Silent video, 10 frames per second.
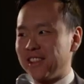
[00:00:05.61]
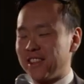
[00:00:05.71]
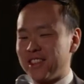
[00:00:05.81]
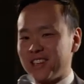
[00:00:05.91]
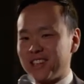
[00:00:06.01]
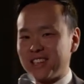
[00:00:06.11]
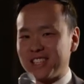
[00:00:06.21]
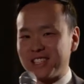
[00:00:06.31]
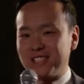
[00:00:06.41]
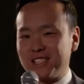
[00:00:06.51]

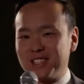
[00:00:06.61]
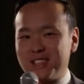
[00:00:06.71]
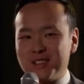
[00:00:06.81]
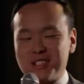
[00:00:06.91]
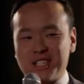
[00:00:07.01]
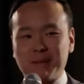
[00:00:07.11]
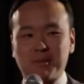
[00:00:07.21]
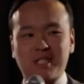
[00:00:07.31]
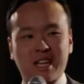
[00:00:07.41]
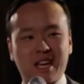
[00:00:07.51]
The deep
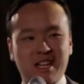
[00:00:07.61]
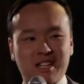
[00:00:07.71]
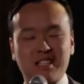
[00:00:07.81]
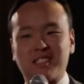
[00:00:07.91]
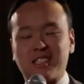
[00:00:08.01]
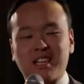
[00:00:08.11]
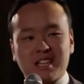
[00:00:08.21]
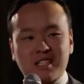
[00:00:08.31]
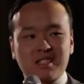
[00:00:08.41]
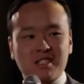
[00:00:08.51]
state
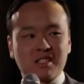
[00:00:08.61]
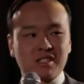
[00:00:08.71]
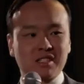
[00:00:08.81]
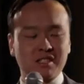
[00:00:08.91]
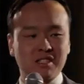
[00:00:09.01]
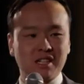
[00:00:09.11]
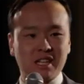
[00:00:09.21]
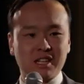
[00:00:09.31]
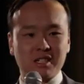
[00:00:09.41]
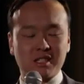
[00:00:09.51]
exists, it
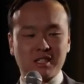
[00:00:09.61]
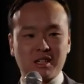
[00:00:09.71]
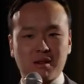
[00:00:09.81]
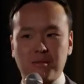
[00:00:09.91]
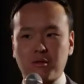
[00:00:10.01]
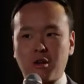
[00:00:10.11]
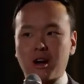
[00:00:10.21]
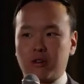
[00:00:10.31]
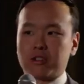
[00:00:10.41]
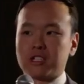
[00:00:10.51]
is a
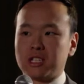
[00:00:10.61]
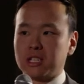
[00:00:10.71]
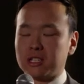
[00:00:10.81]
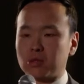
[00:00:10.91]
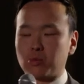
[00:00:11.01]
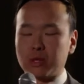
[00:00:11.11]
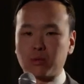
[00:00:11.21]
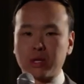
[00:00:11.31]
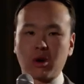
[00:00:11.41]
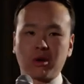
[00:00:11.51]
bureaucracy. It's, we,
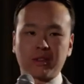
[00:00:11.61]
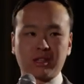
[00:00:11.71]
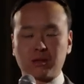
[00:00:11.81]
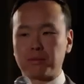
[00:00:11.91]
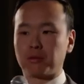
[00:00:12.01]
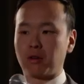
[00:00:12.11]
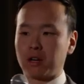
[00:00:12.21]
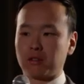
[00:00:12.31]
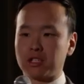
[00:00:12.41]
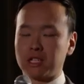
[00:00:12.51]
we call that the
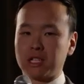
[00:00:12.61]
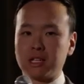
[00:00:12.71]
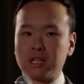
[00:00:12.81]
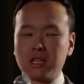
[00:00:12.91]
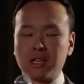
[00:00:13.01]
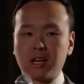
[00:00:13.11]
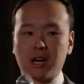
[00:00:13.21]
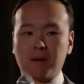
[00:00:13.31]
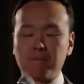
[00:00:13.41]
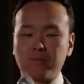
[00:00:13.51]
bureaucracy.
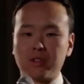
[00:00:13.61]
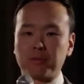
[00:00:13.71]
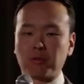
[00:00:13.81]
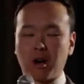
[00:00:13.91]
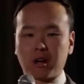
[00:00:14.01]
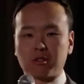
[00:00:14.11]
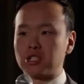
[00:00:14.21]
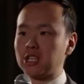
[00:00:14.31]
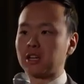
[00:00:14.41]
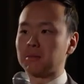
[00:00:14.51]
Um, the
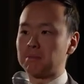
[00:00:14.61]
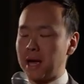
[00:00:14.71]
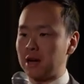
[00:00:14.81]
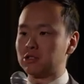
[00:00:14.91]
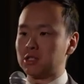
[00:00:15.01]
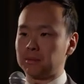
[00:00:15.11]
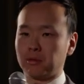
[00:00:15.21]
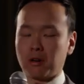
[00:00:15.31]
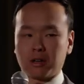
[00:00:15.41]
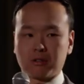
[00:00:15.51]
bureaucracy compounds the
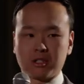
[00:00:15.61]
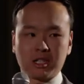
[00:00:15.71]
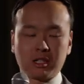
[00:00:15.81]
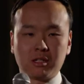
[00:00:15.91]
bureaucracy.